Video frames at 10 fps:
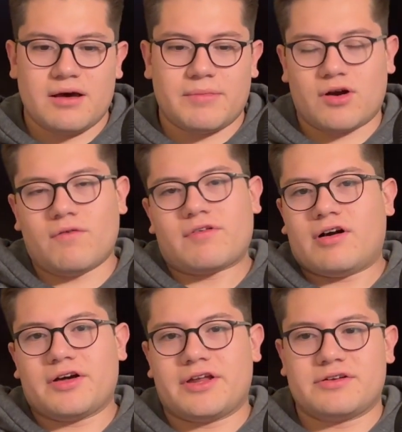But
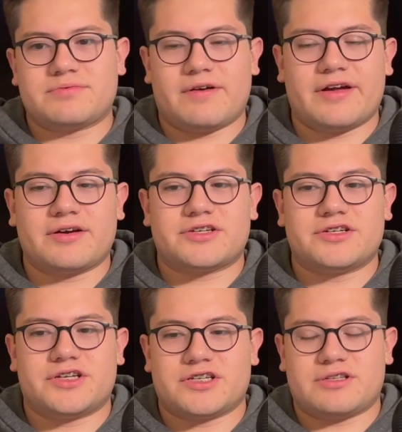overall, it's very good
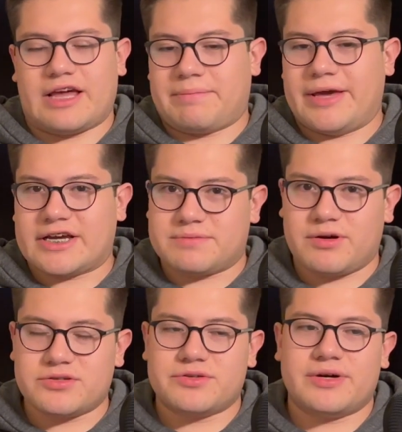to just like be
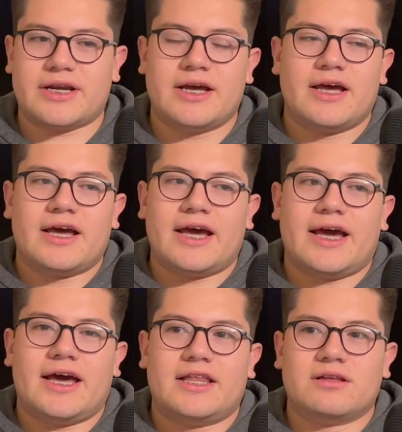exposed to it,
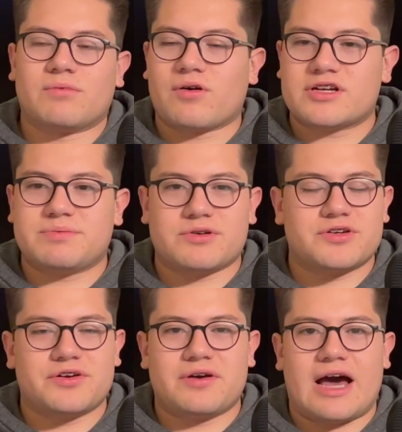and the more
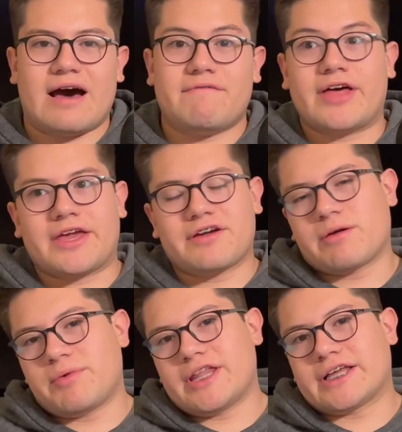exposure you have, then you
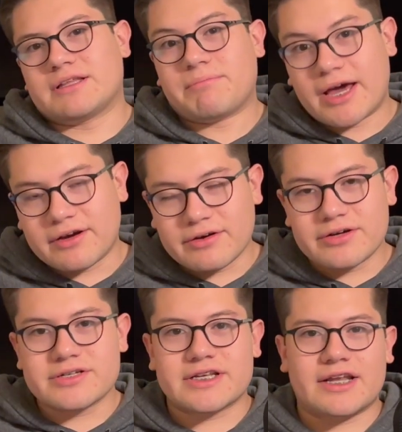can be like the med
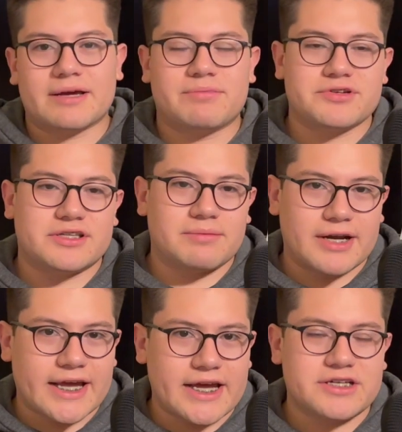nurse and like pushing the
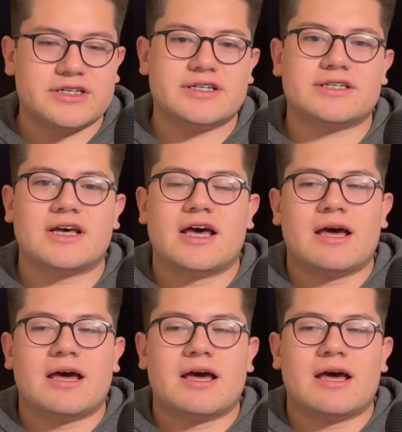medications.